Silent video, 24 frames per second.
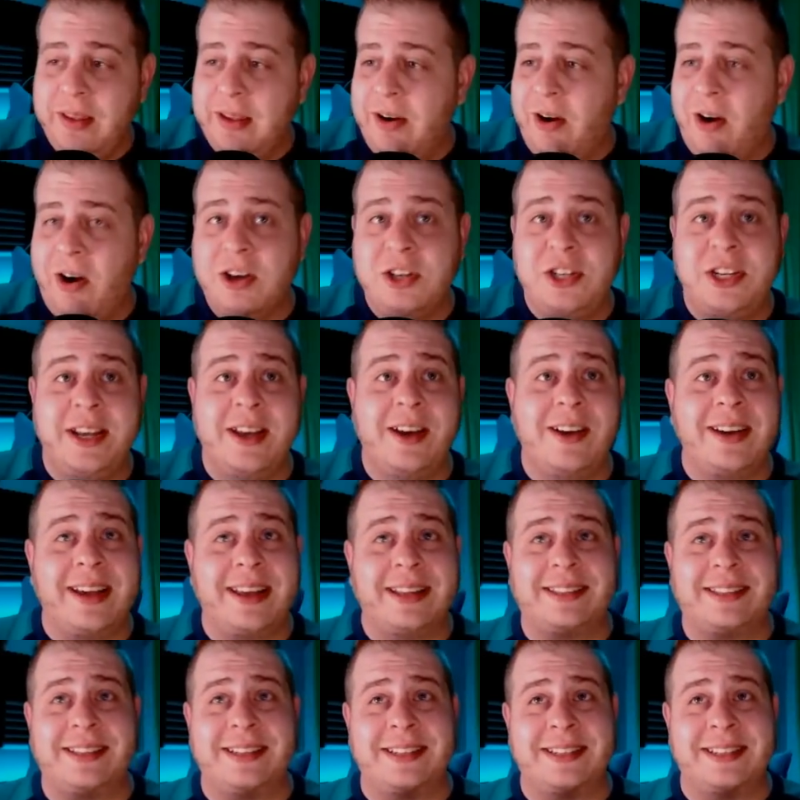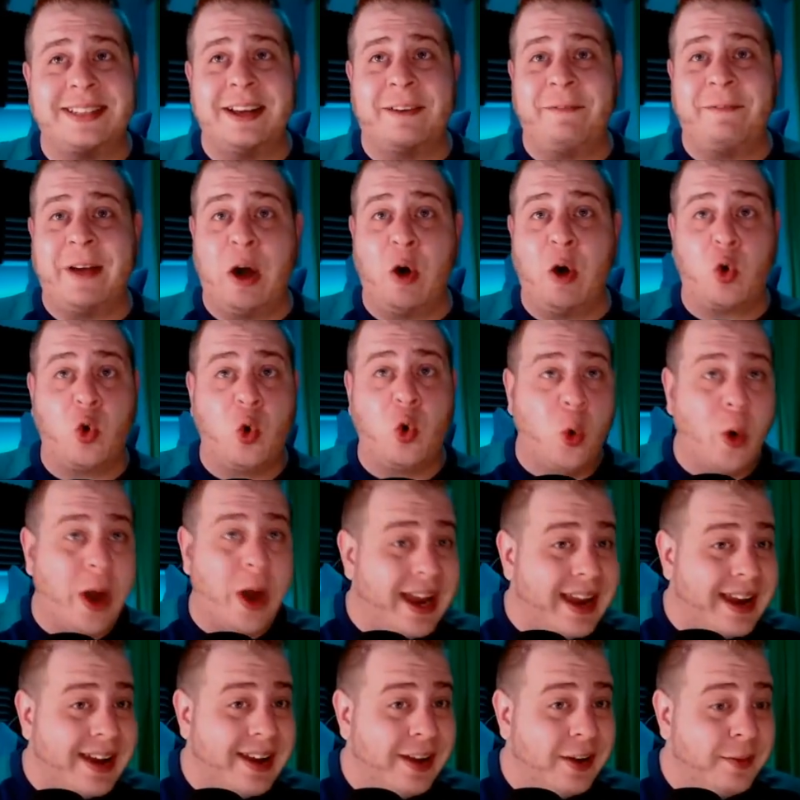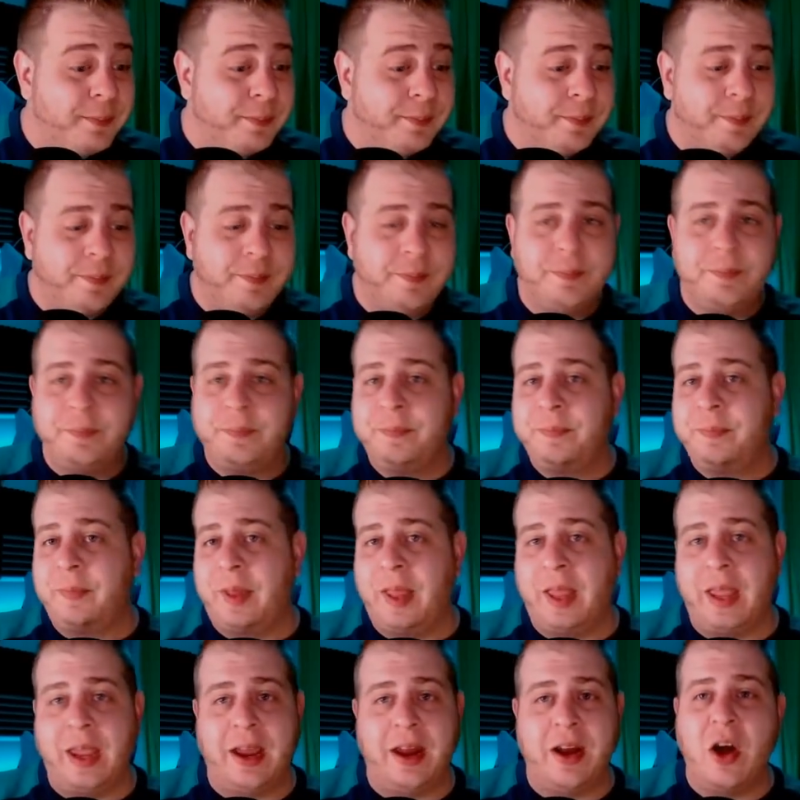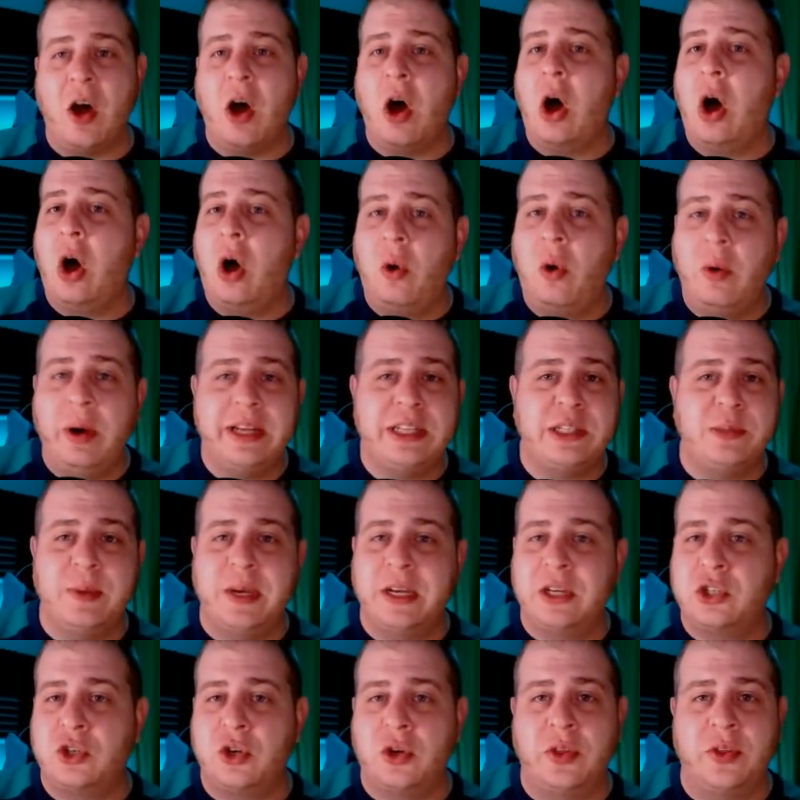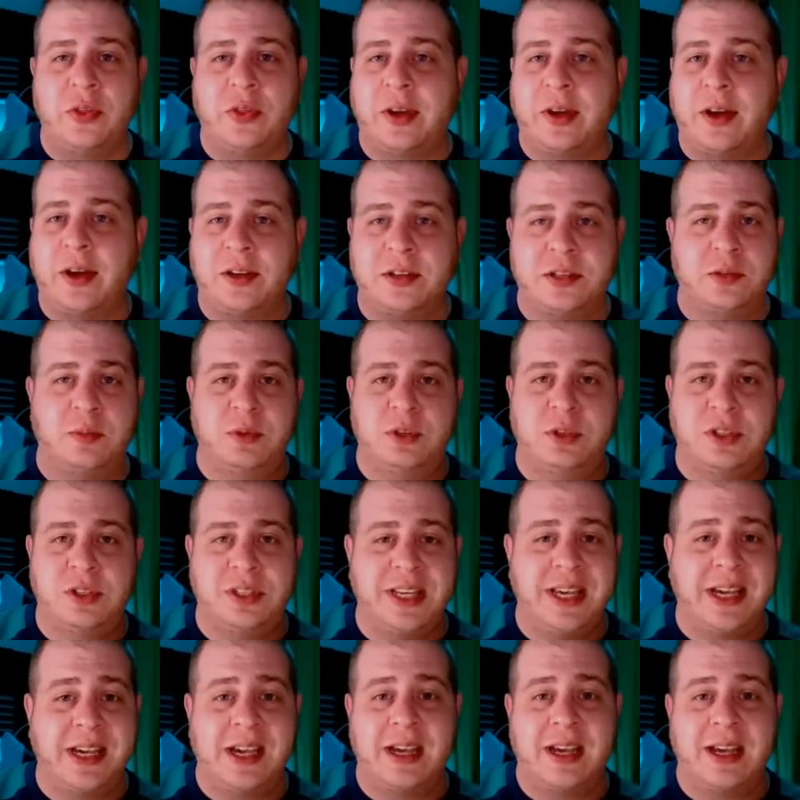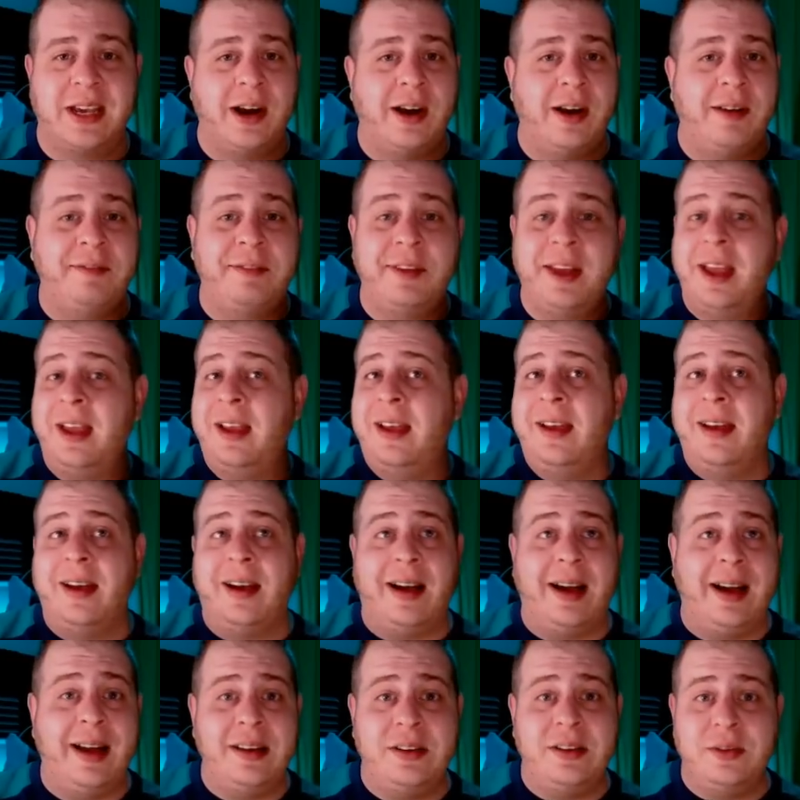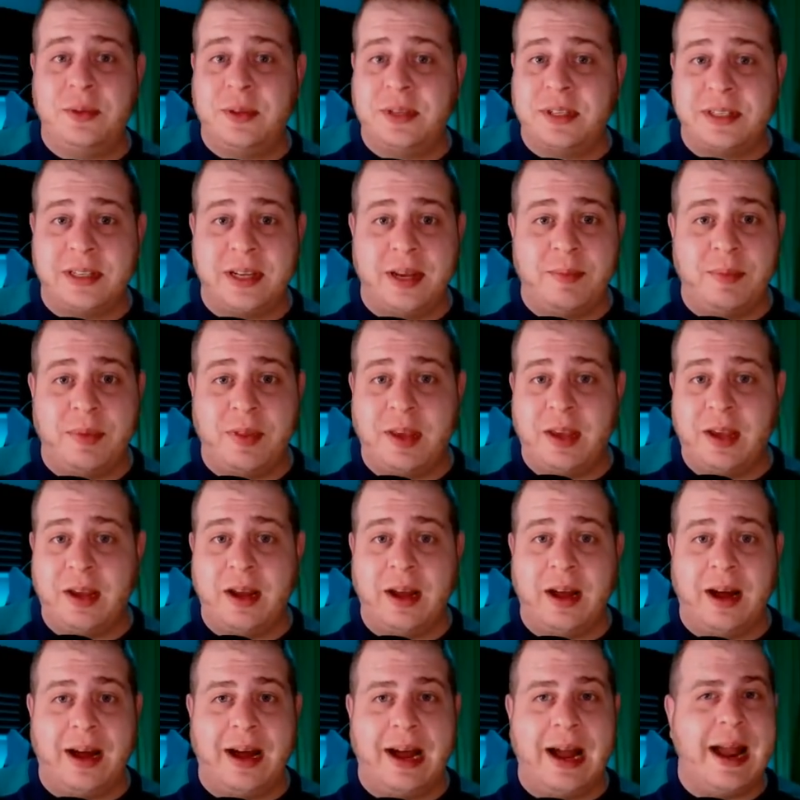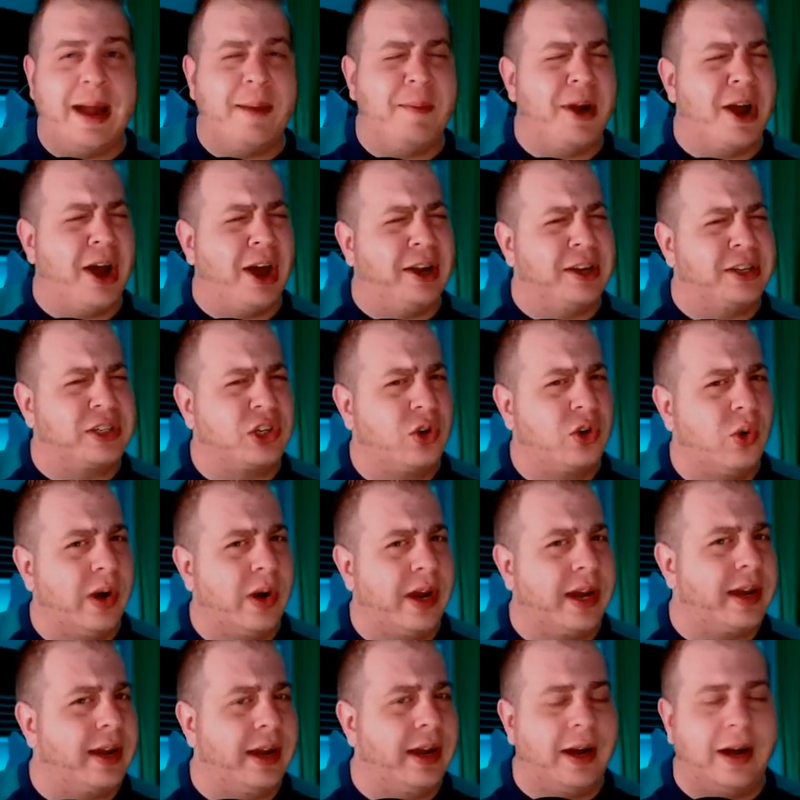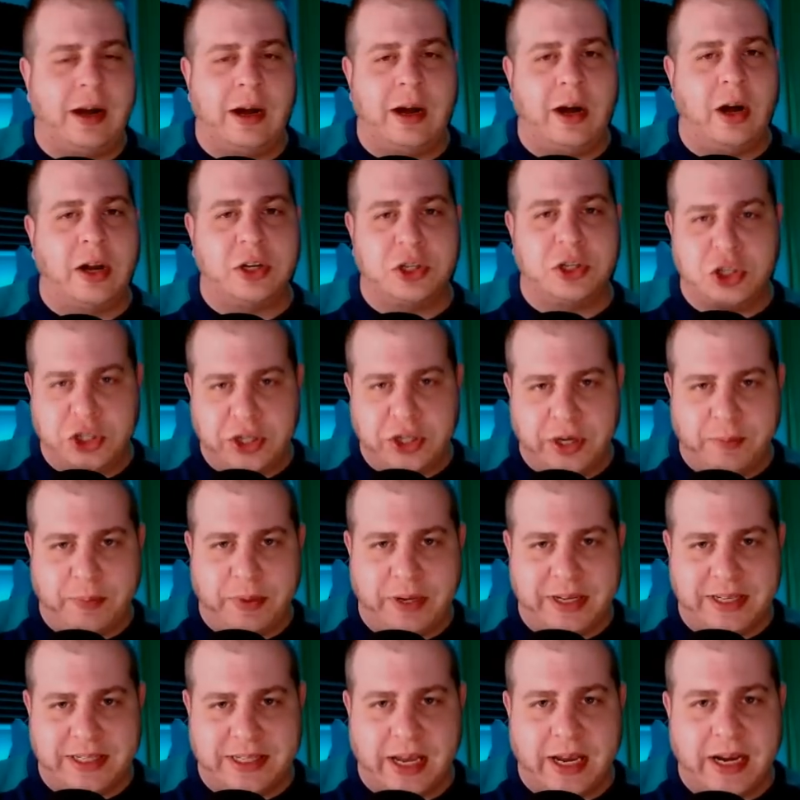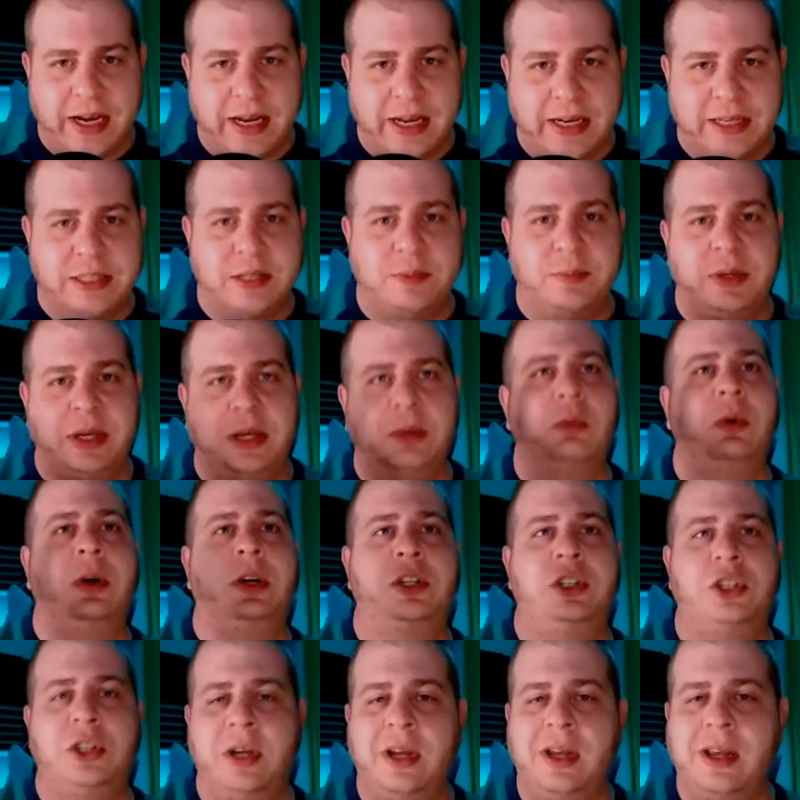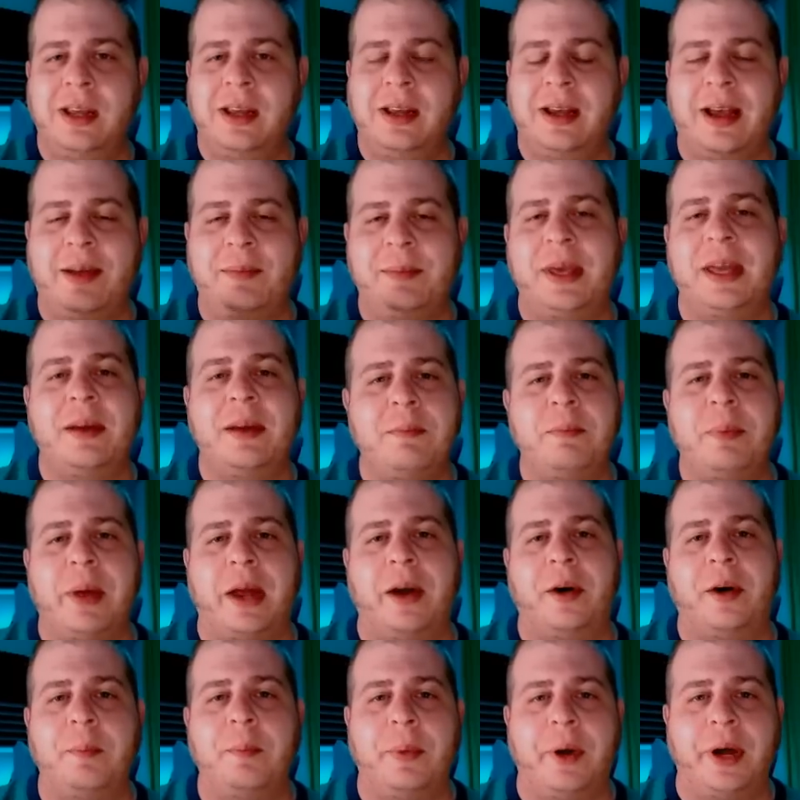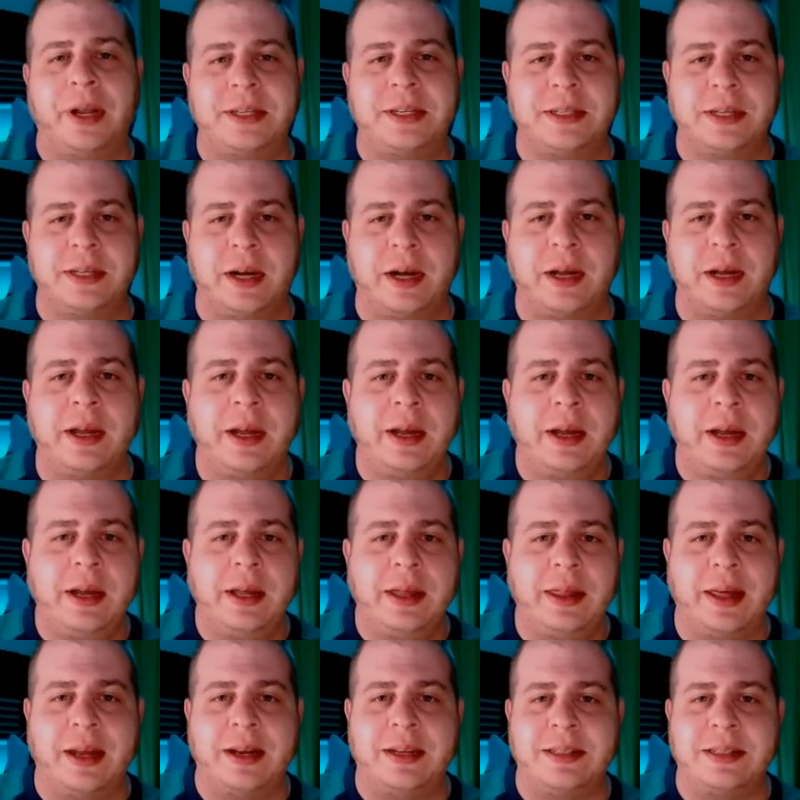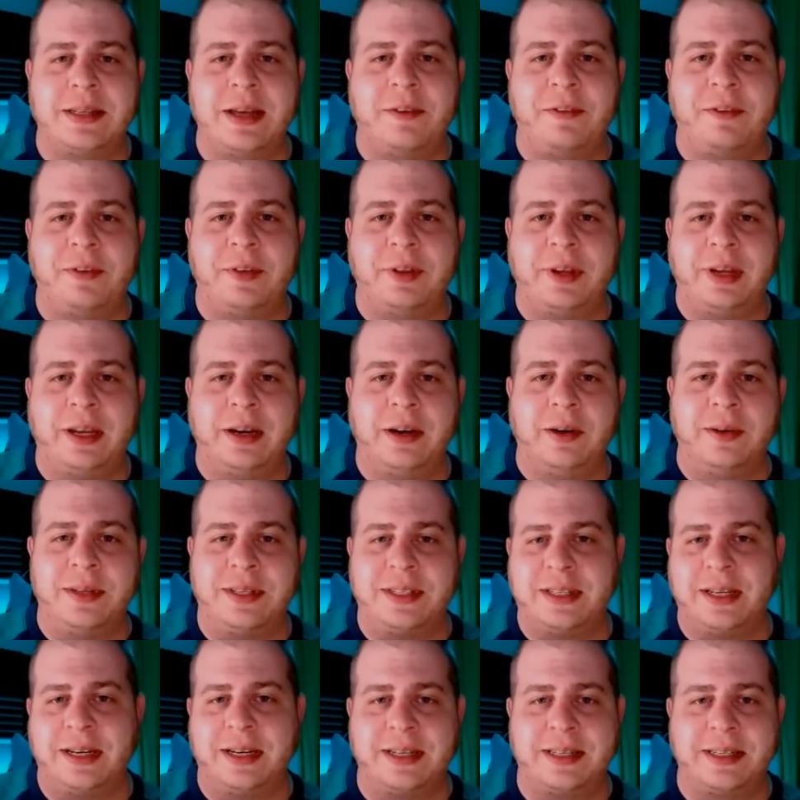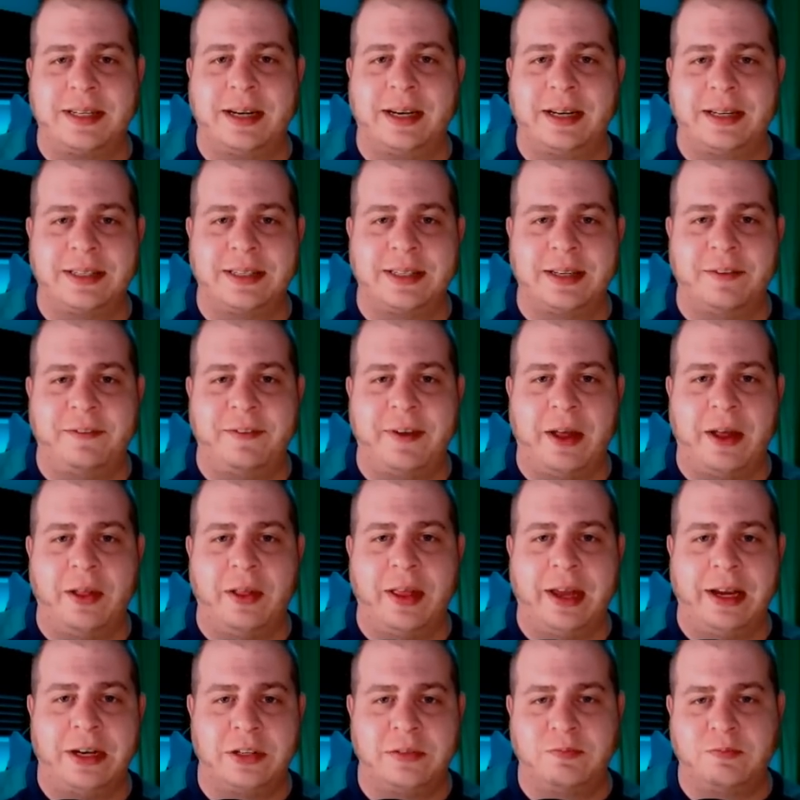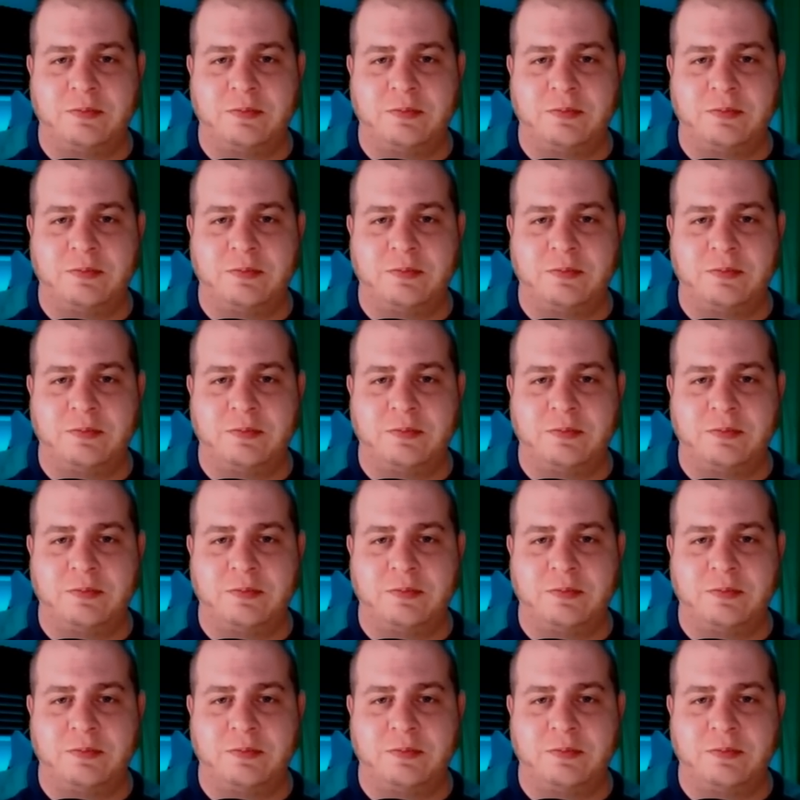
RGL gets his stuff out quick and always make sure that the customers are taken care of. I do the same thing. I am not as quick on shipping as I need to be, which I'm getting better, but that is definitely, instead of sending stuff out like